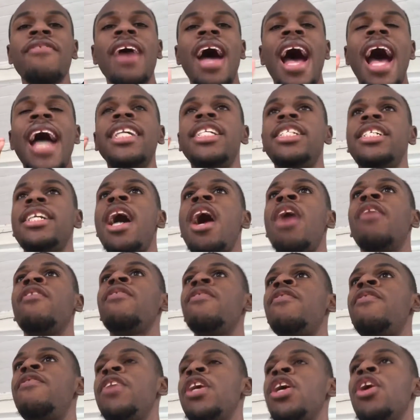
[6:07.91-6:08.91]
I shall
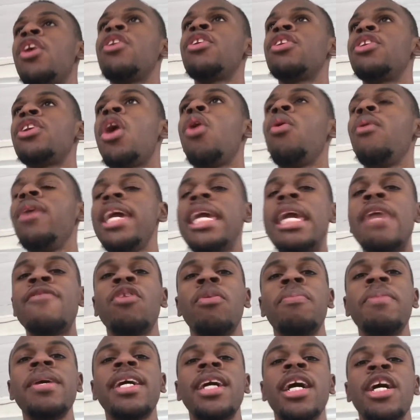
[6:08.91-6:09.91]
fear no evil.
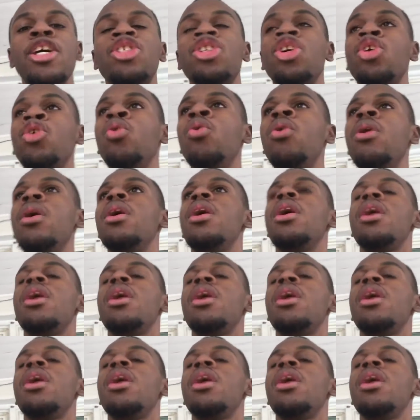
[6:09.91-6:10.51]
Because who?